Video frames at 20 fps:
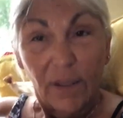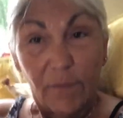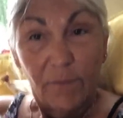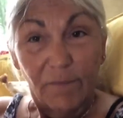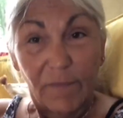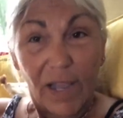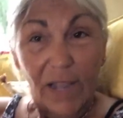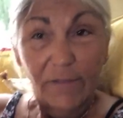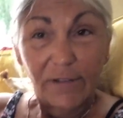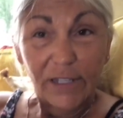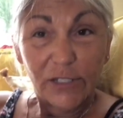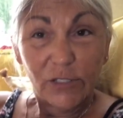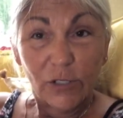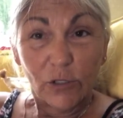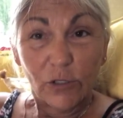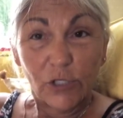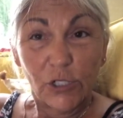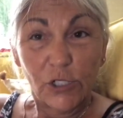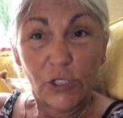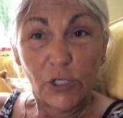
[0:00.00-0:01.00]
my
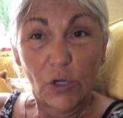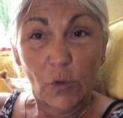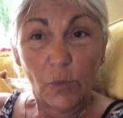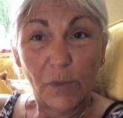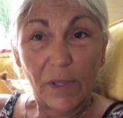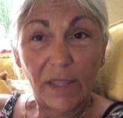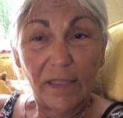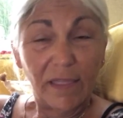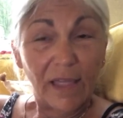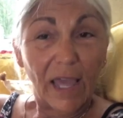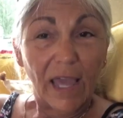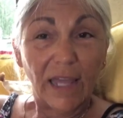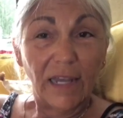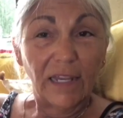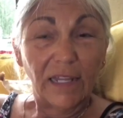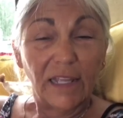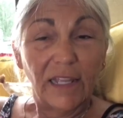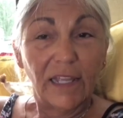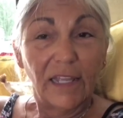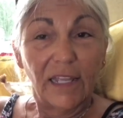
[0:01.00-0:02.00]
research has shown me that
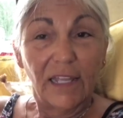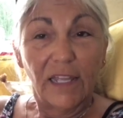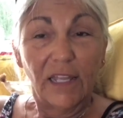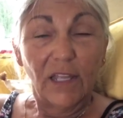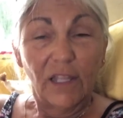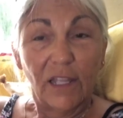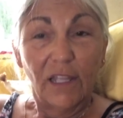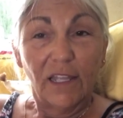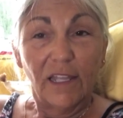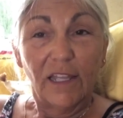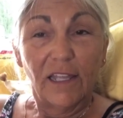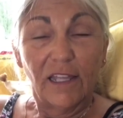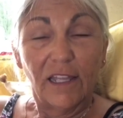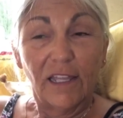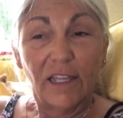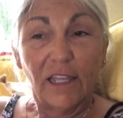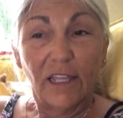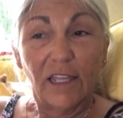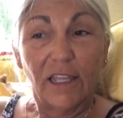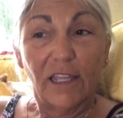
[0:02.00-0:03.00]

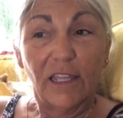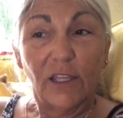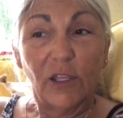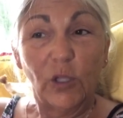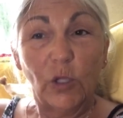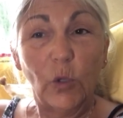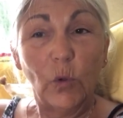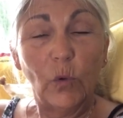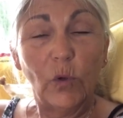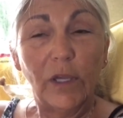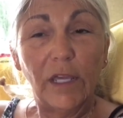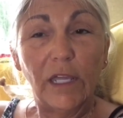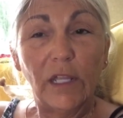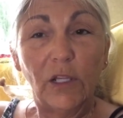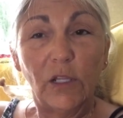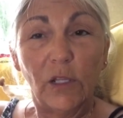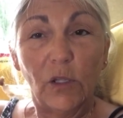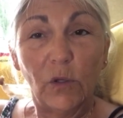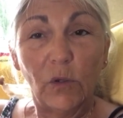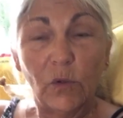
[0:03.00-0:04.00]
you
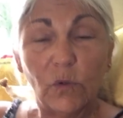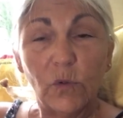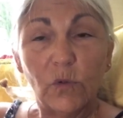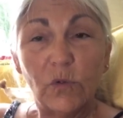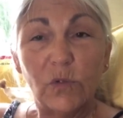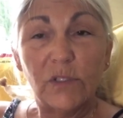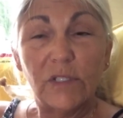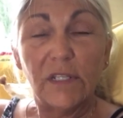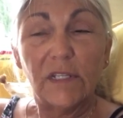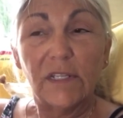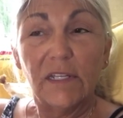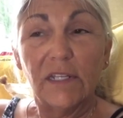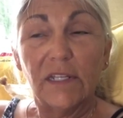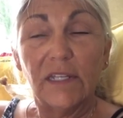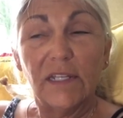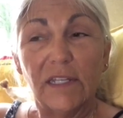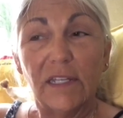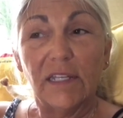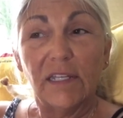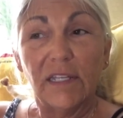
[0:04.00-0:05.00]
can use
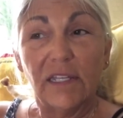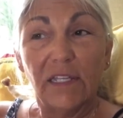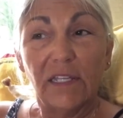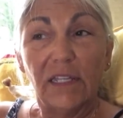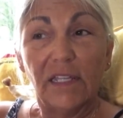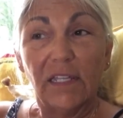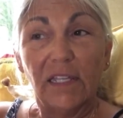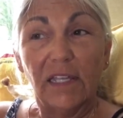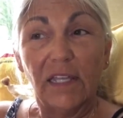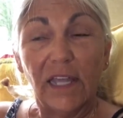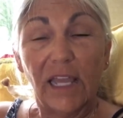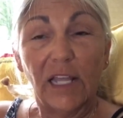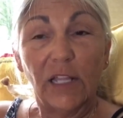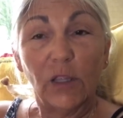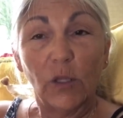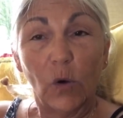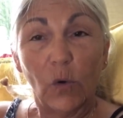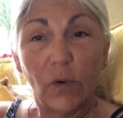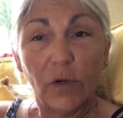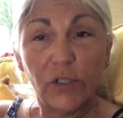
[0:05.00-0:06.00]
a
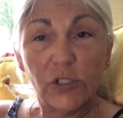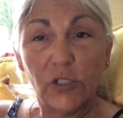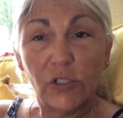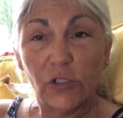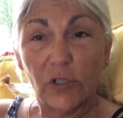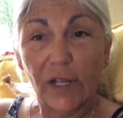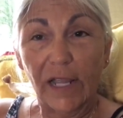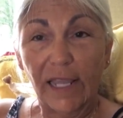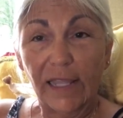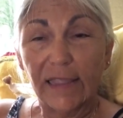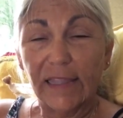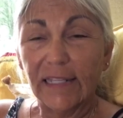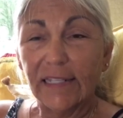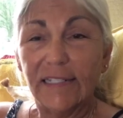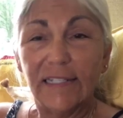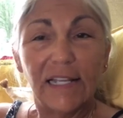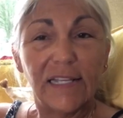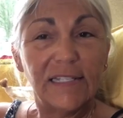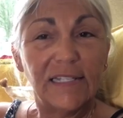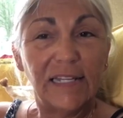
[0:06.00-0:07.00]
lower strength that
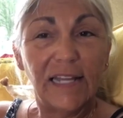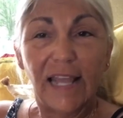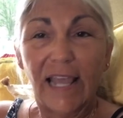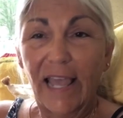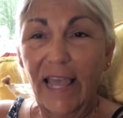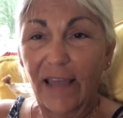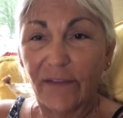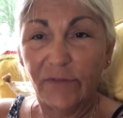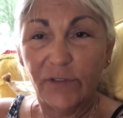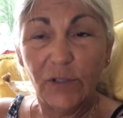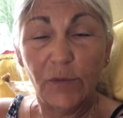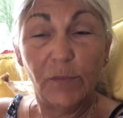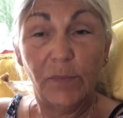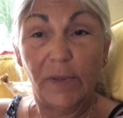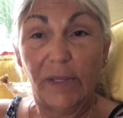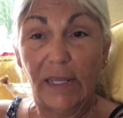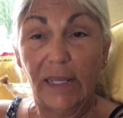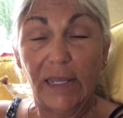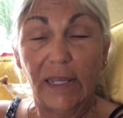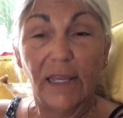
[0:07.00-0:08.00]
doesn't have to
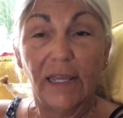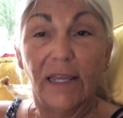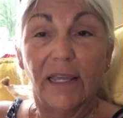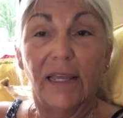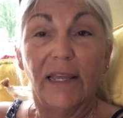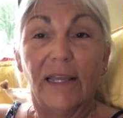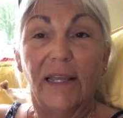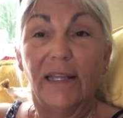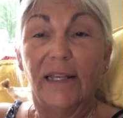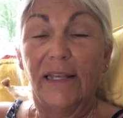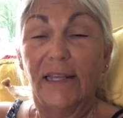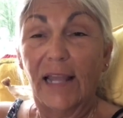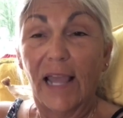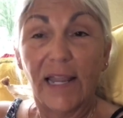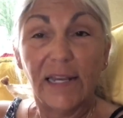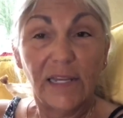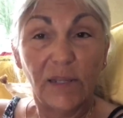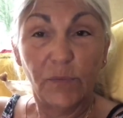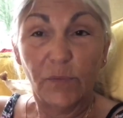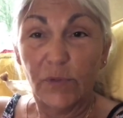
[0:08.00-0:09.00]
be
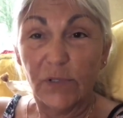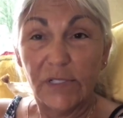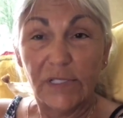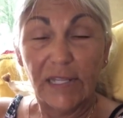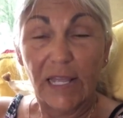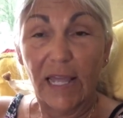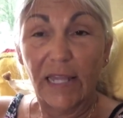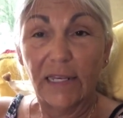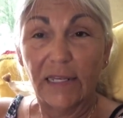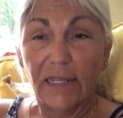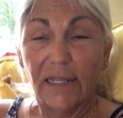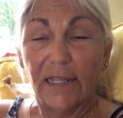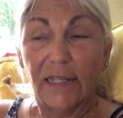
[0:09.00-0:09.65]
90%